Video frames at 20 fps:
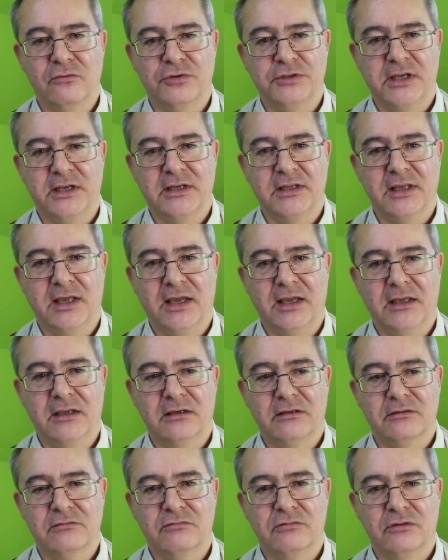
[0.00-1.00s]
or 10k,
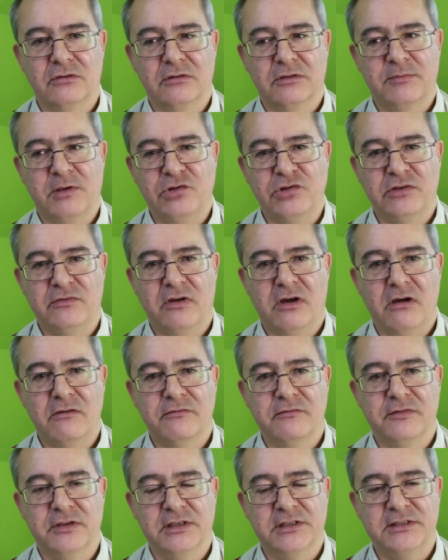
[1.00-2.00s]
especially if
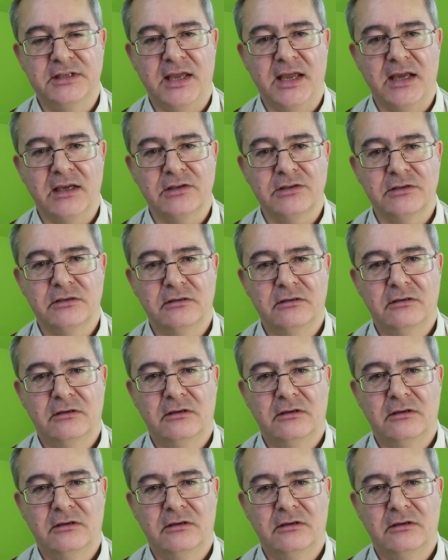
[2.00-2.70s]
half of it is taxed.